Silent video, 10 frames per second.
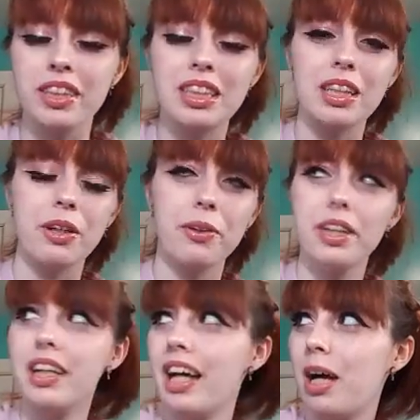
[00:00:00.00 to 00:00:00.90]
So
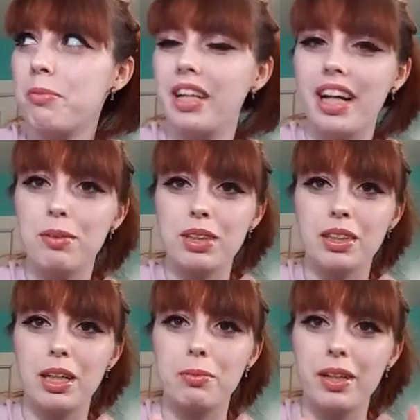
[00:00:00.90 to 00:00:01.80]
I'm going to have to
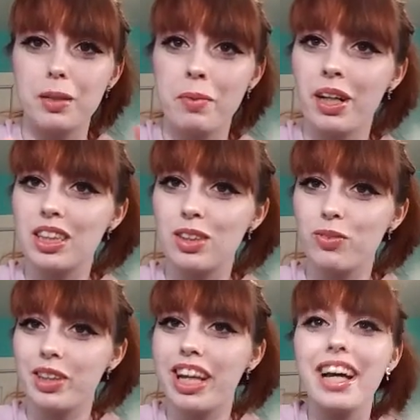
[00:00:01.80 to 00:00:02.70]
grab all the parts
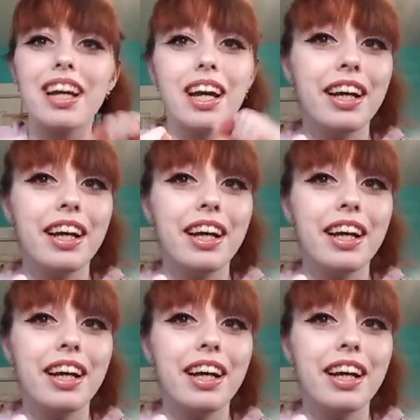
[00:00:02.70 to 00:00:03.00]
for that,